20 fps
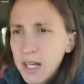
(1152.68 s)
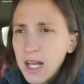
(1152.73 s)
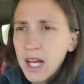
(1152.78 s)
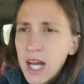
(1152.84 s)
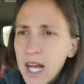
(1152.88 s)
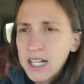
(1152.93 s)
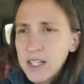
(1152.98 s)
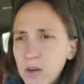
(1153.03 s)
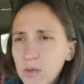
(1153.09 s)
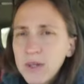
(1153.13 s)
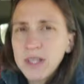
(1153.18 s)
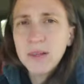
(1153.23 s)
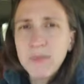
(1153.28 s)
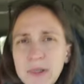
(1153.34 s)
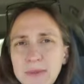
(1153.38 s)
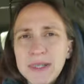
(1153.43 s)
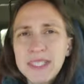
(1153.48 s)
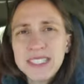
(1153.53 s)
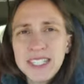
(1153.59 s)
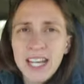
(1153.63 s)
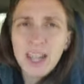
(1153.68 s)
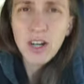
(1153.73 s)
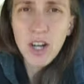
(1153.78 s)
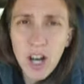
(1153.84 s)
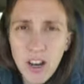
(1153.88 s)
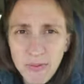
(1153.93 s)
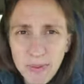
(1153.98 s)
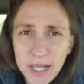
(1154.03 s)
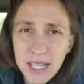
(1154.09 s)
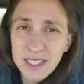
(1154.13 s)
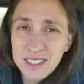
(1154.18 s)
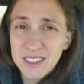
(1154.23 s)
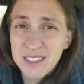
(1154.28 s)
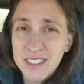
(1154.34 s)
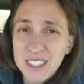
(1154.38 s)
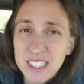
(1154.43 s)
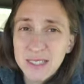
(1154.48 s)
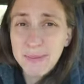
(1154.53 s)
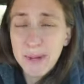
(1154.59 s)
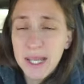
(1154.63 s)
want them to be scared off because of
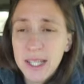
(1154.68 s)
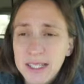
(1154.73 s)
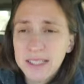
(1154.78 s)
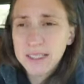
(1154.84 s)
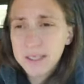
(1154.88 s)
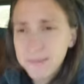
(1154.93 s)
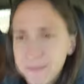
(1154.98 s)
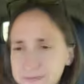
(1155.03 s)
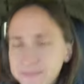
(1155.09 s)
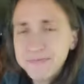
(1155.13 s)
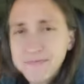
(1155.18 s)
the space.